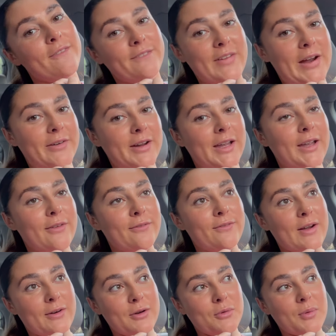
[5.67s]
very,
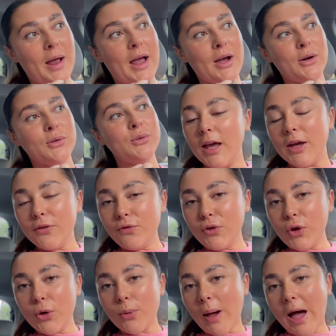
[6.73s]
very well. If
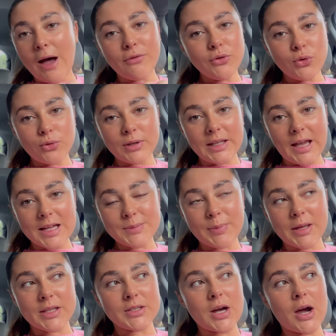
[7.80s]
you haven't already guessed
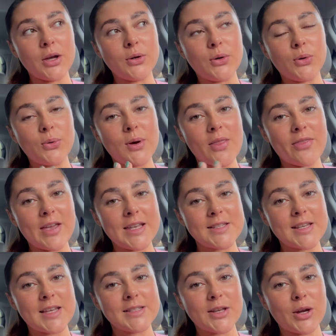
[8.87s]
by the title, this
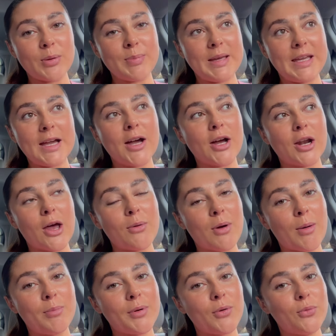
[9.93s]
is gonna be a glow
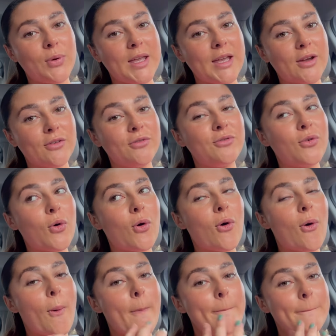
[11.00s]
up week
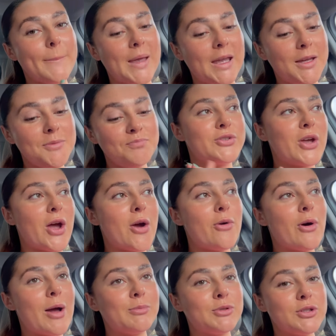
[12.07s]
for me. So
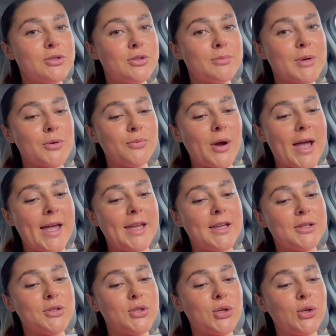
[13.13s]
I'm just on my way
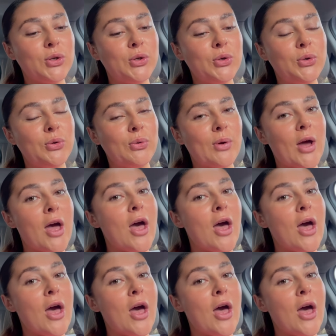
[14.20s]
to